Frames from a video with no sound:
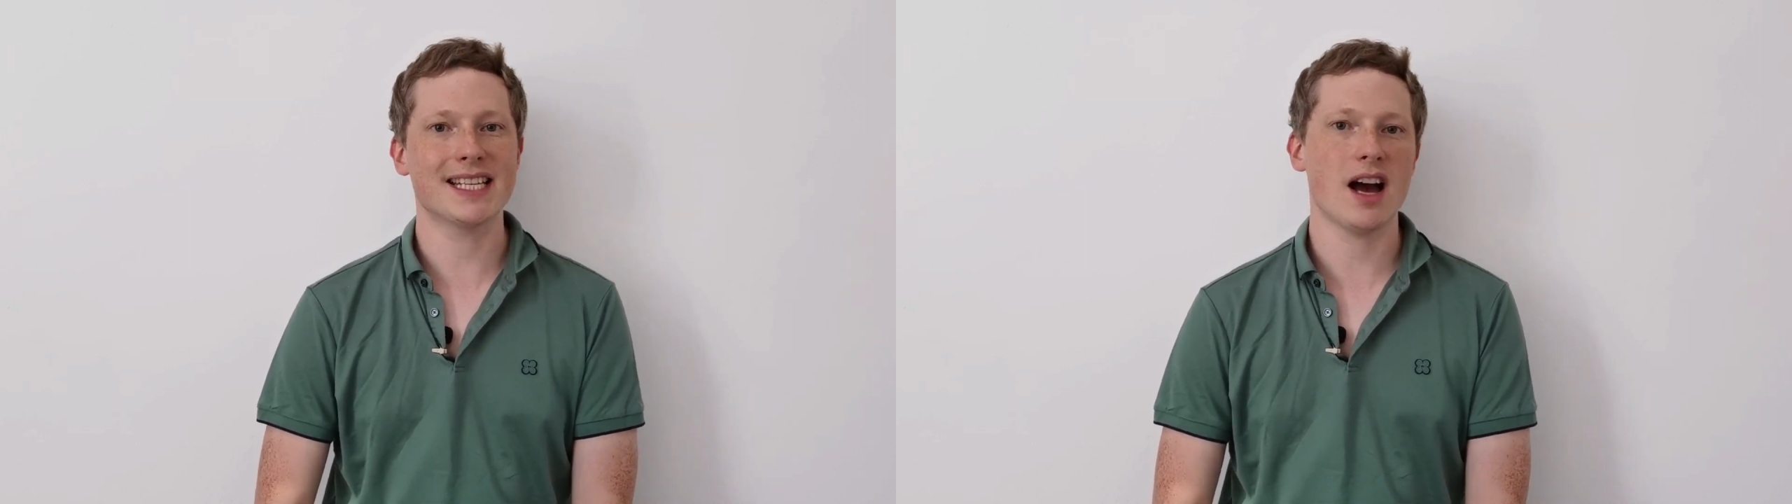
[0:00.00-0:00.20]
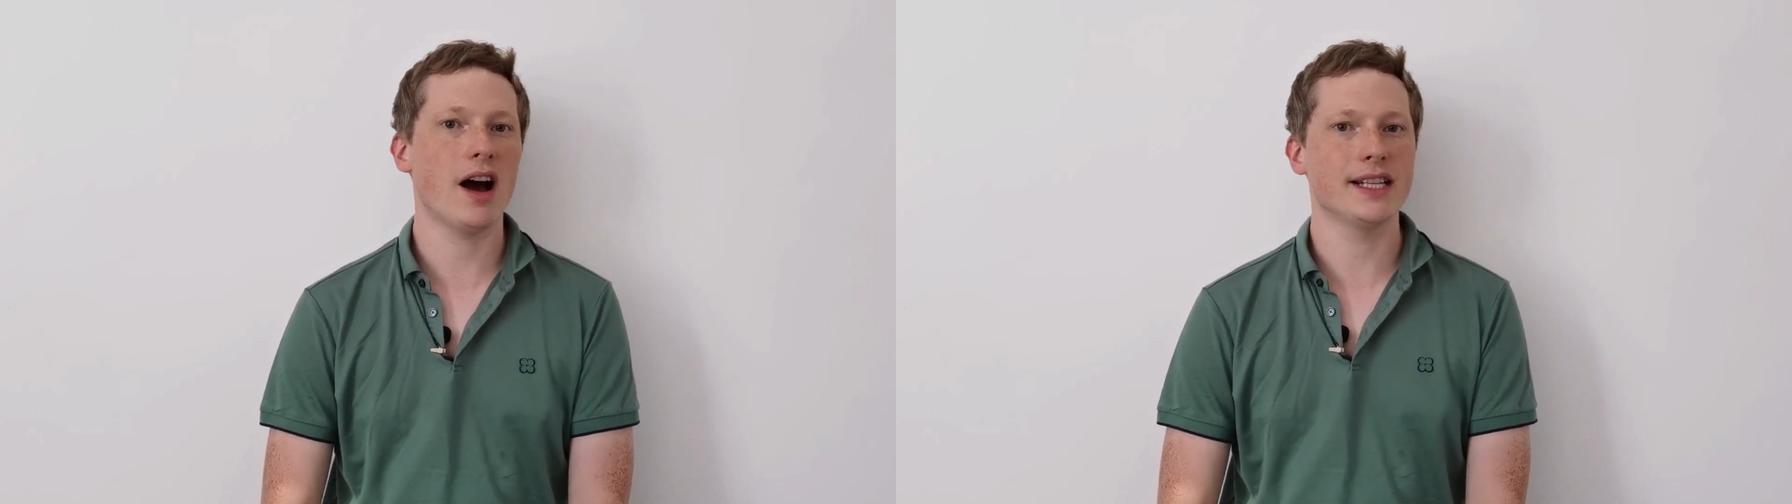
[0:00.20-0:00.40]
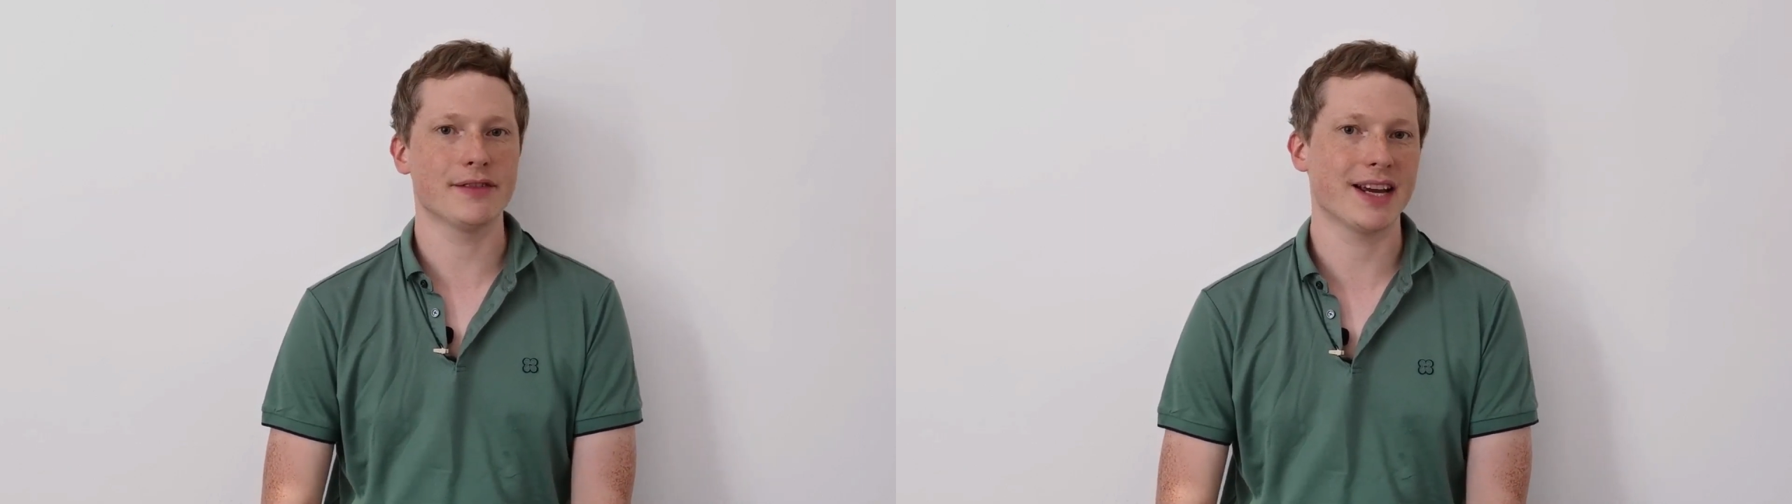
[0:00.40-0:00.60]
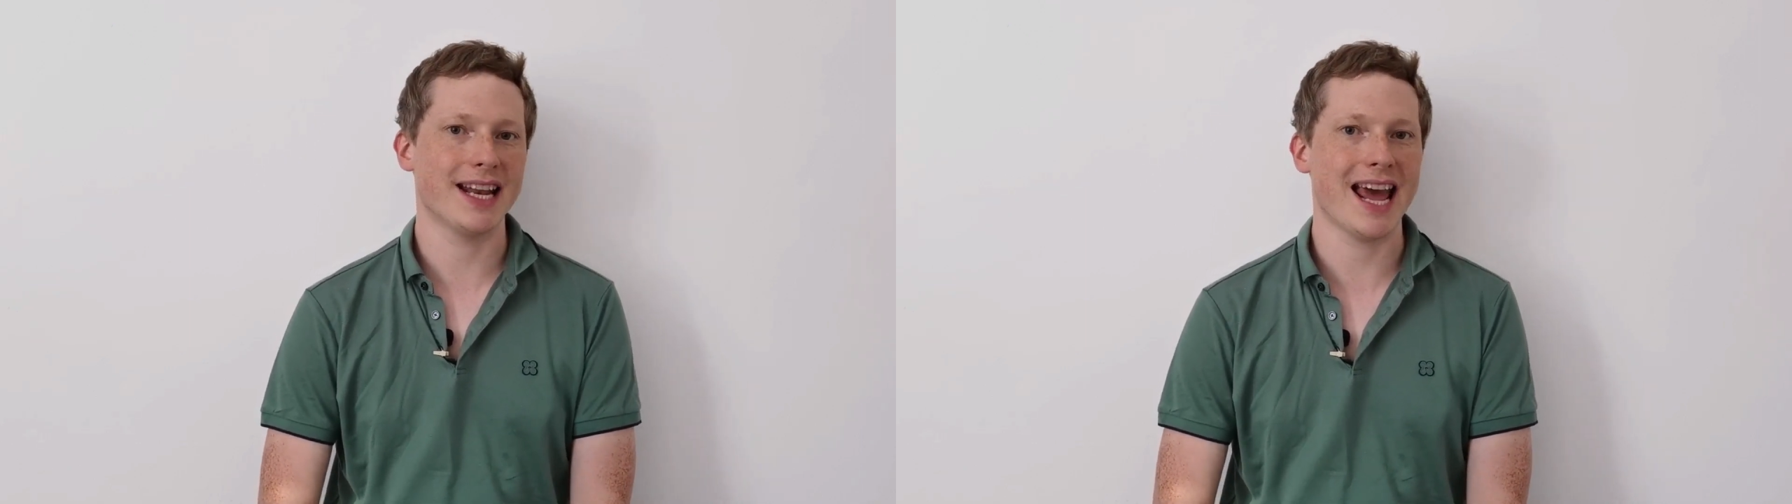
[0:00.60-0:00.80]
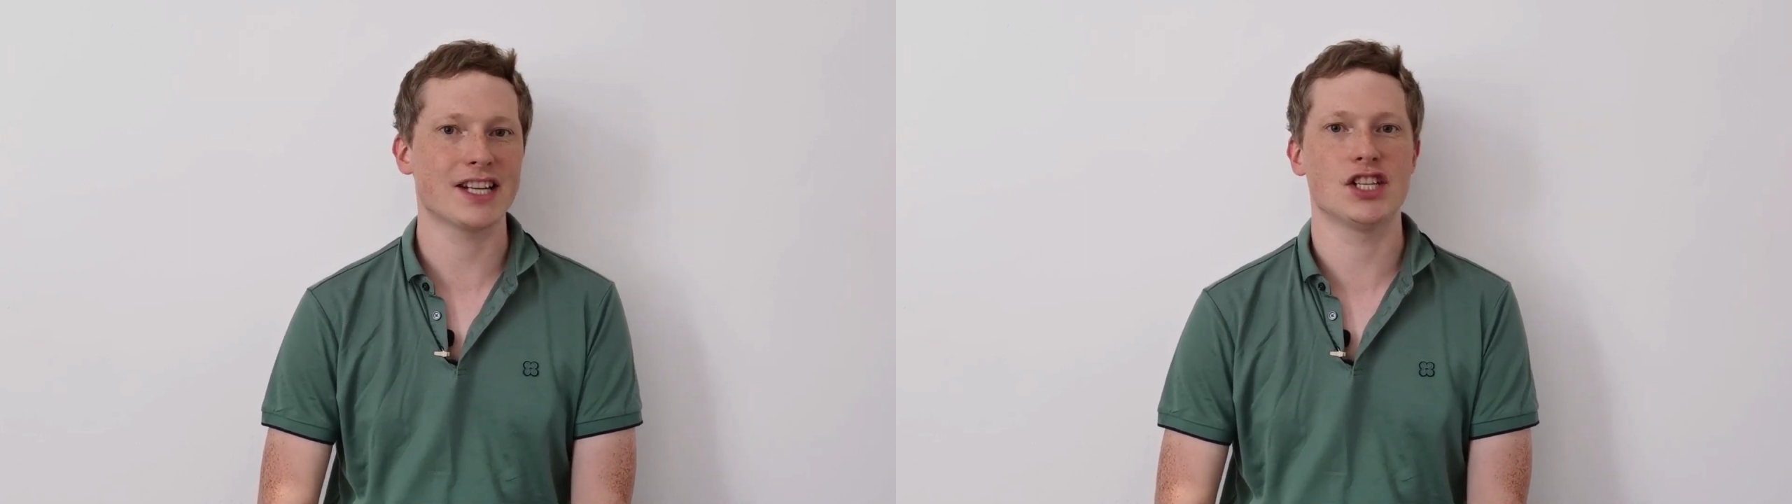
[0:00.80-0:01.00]
kinds of
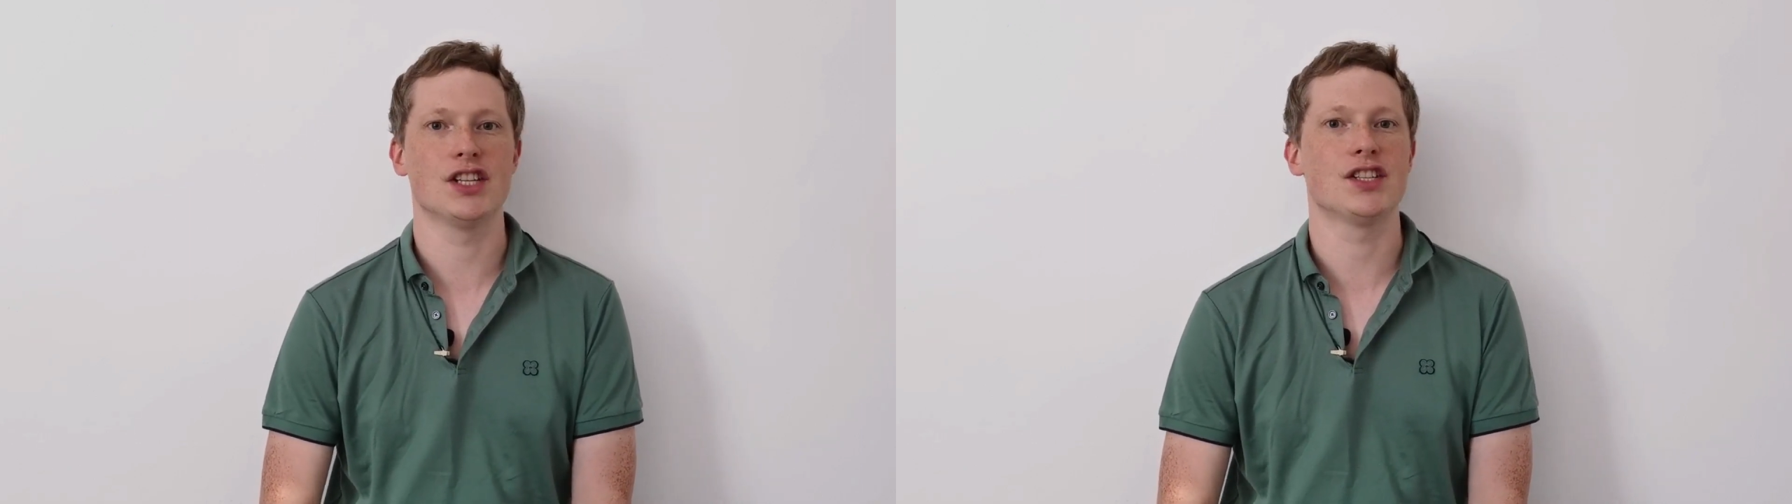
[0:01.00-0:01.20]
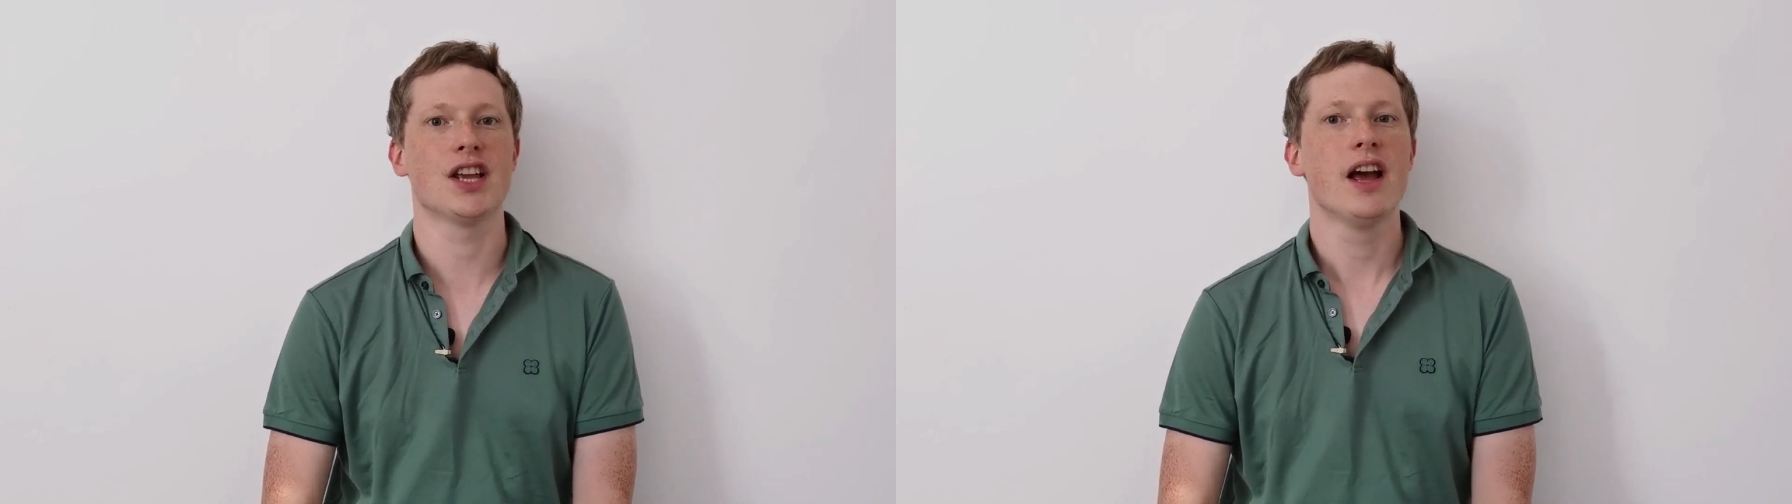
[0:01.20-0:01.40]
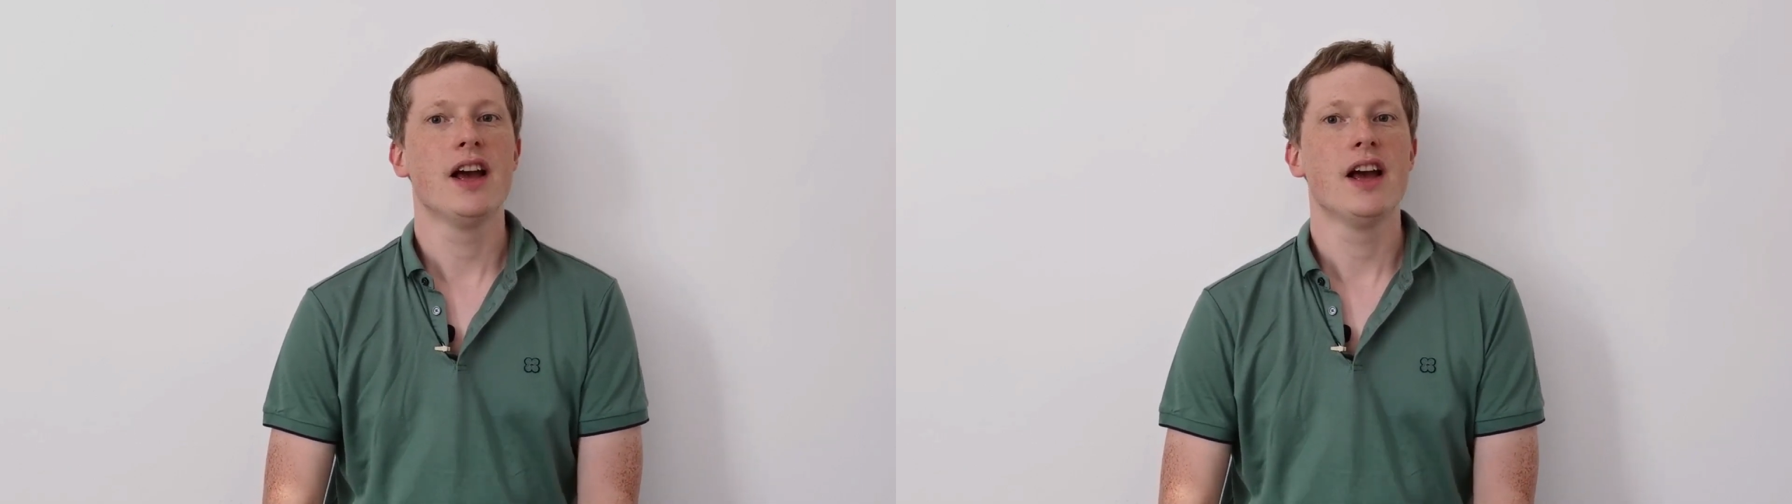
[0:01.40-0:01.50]
connections.